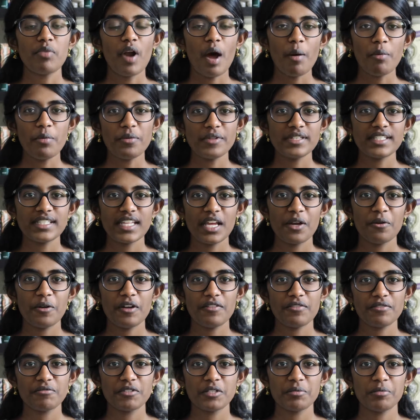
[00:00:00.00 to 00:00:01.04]
probably stay
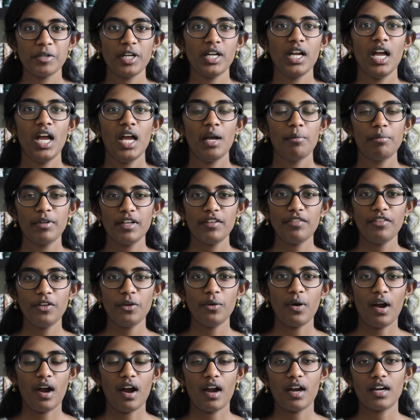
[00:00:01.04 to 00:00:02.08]
away from this book. But if
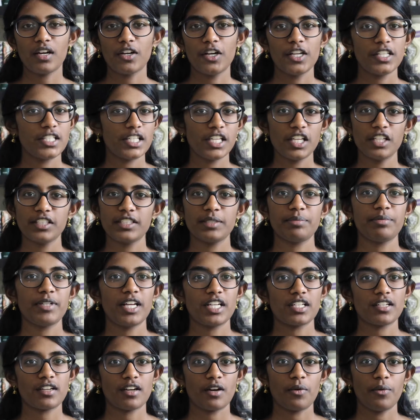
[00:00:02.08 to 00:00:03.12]
you are, or it's a guilty
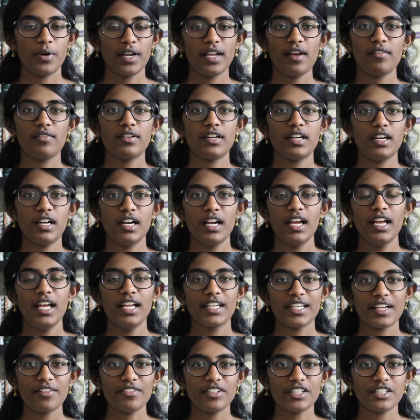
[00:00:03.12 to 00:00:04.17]
pleasure or whatever,
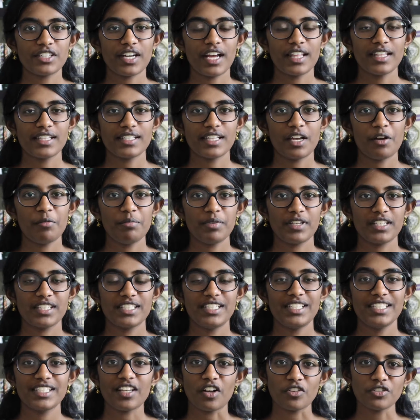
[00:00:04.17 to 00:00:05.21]
definitely try this out
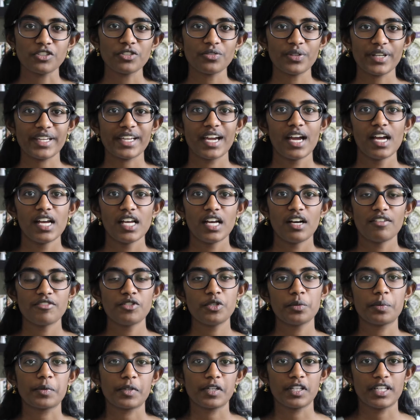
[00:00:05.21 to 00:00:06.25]
because she's also like a
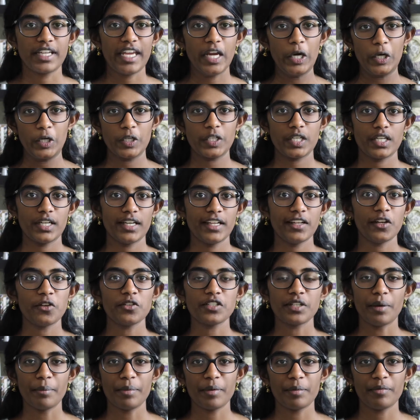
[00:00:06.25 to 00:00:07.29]
super good character. And I know
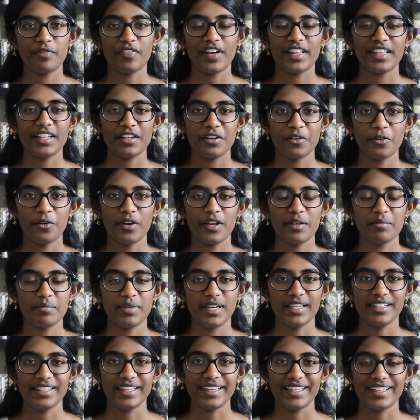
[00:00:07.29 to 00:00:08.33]
some people find that annoying,
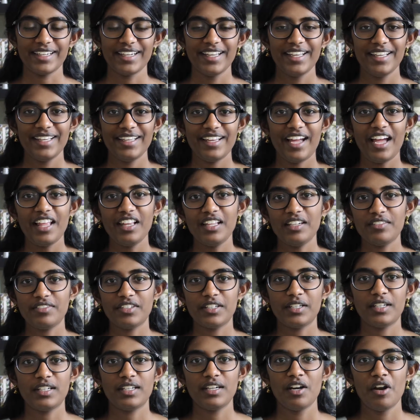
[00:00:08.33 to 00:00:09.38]
but like, I love
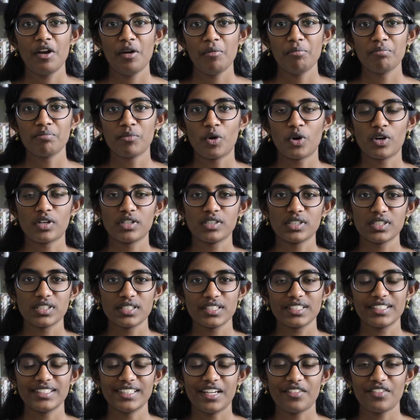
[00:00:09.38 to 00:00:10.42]
her
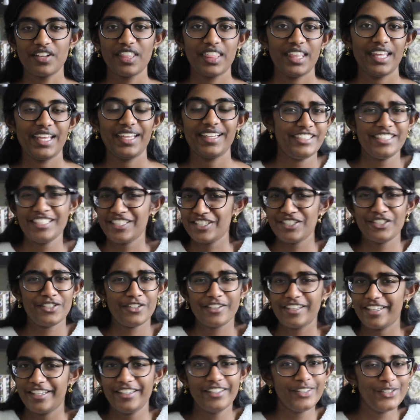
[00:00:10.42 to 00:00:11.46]
morals and everything. She's just
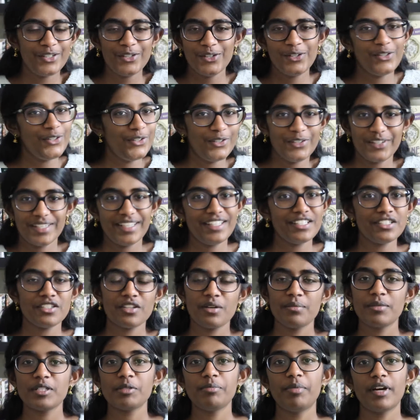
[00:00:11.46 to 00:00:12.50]
so cute and
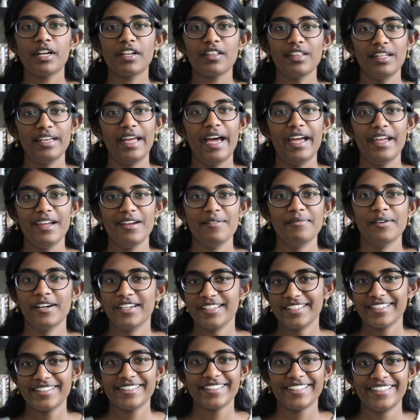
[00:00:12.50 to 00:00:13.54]
so much better than I am,
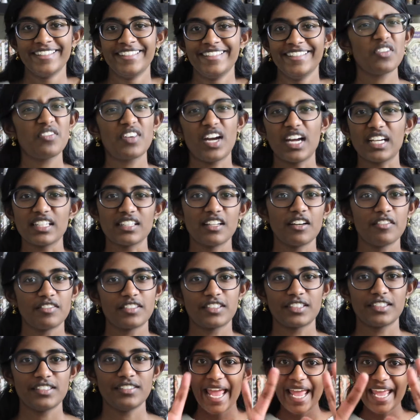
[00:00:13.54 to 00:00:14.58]
honestly. You've gotta love
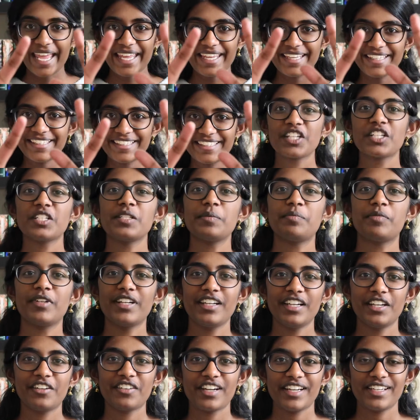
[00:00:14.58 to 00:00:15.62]
her. 8. There's a
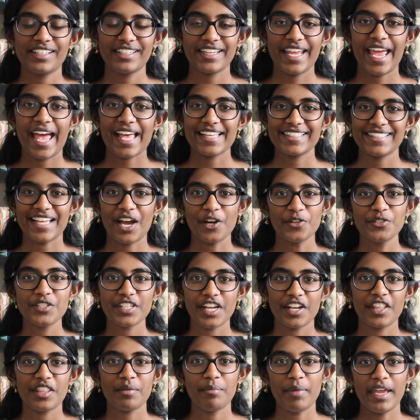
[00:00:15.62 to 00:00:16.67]
pretty great cast
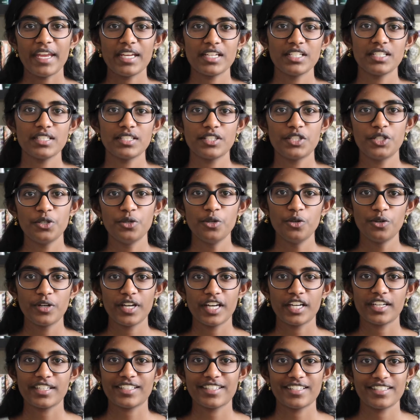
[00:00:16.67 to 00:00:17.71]
outside of the main two
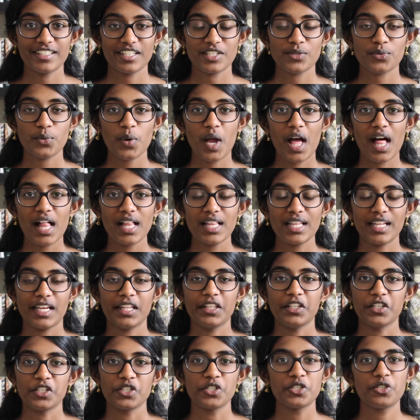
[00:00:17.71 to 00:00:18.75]
characters as well,
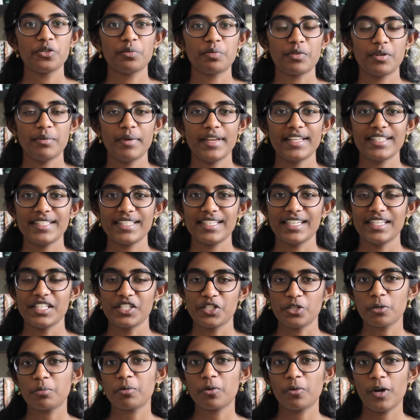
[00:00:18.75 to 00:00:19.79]
and they're super amazing
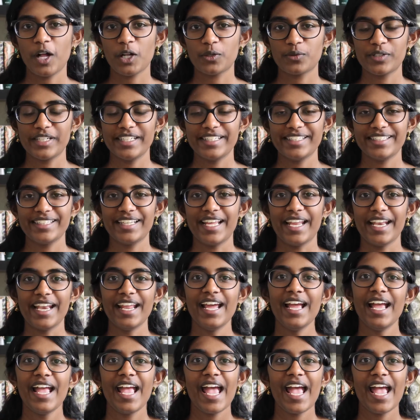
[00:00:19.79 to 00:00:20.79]
and super well written and